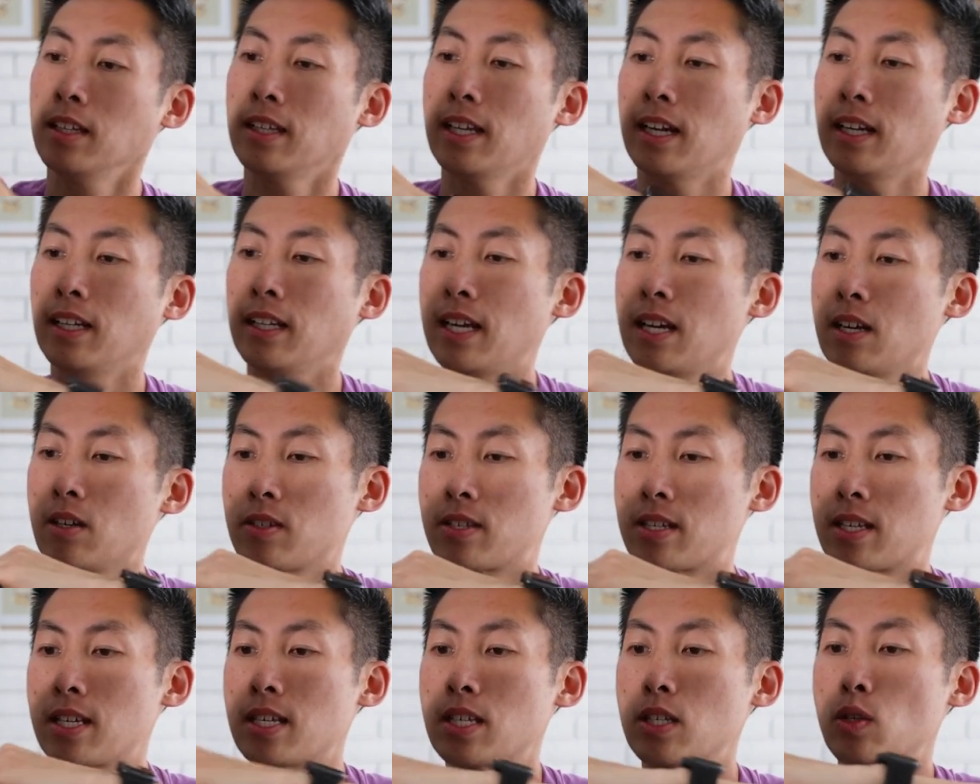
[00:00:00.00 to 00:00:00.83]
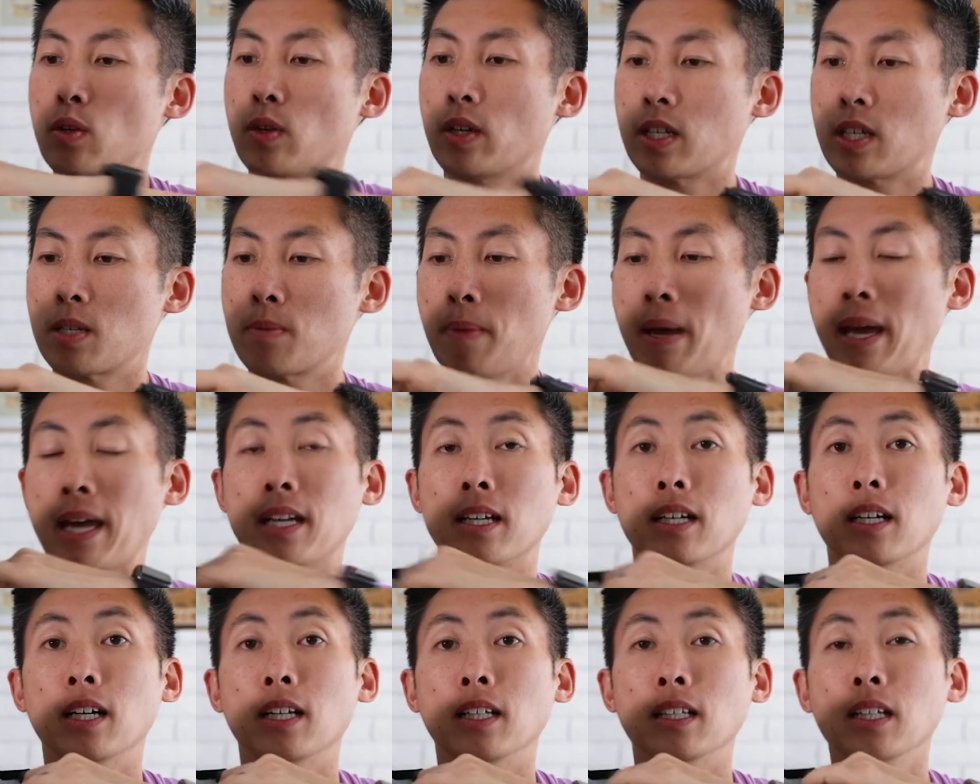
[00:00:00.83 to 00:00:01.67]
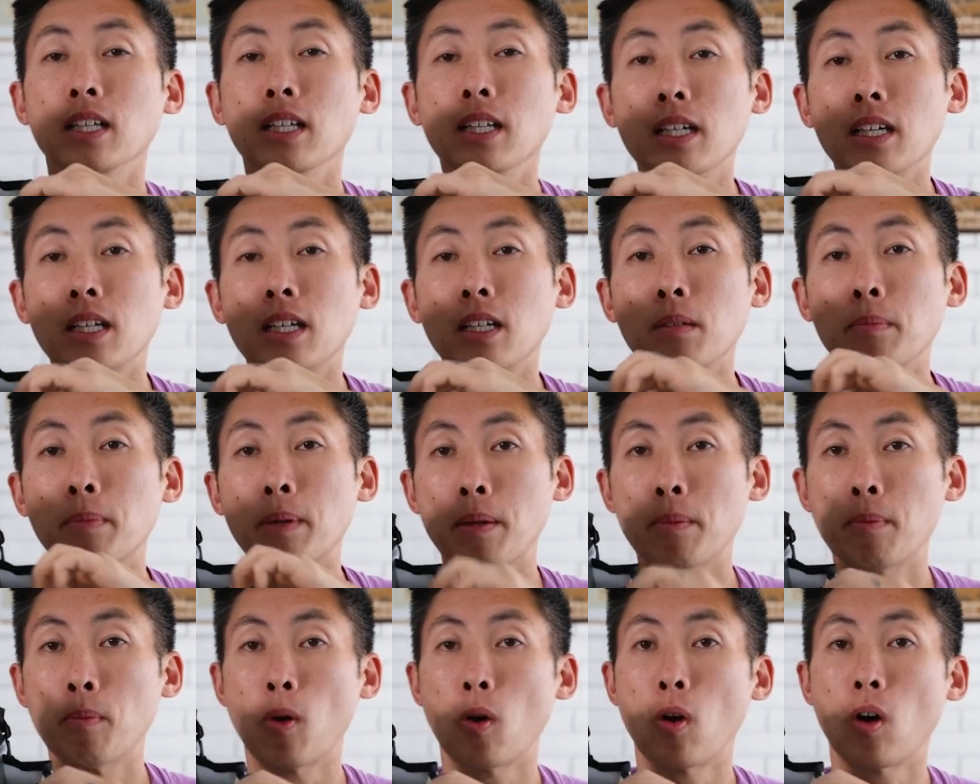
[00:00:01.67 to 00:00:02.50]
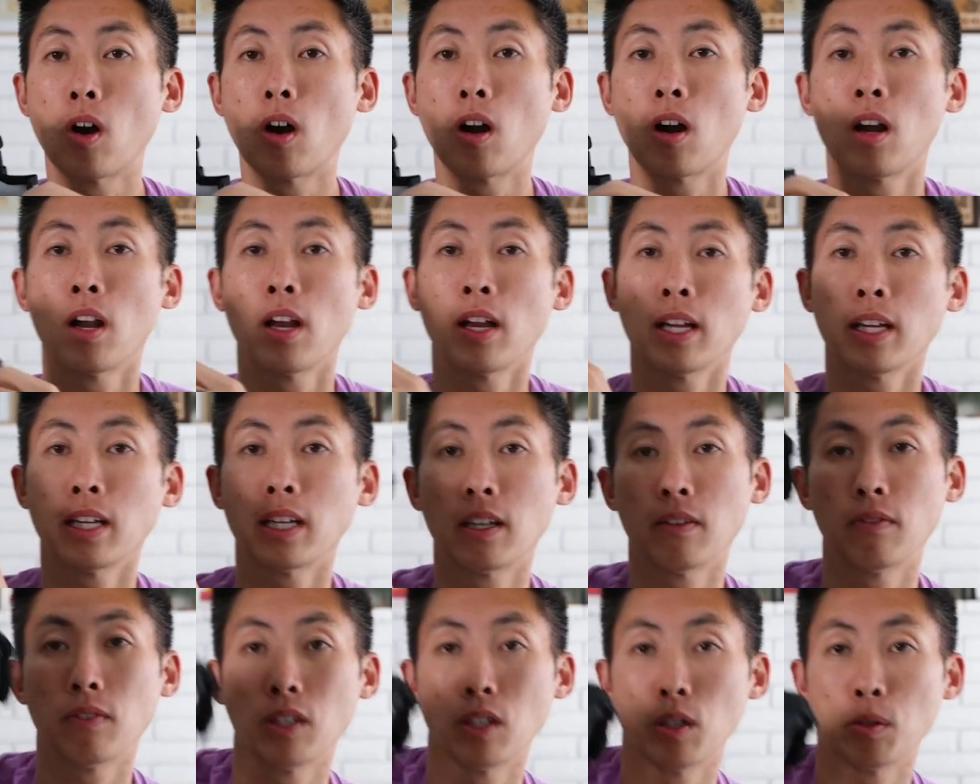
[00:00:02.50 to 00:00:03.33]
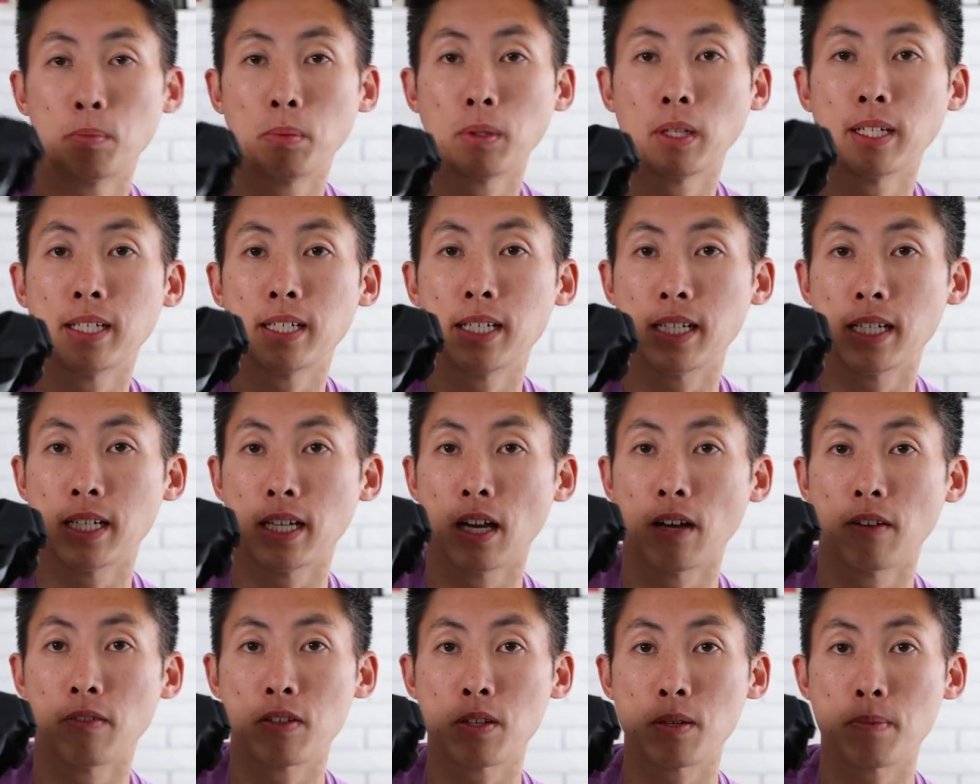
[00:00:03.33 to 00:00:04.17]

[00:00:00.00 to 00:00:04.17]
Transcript: that allows this to expand a little bit more, giving you plenty of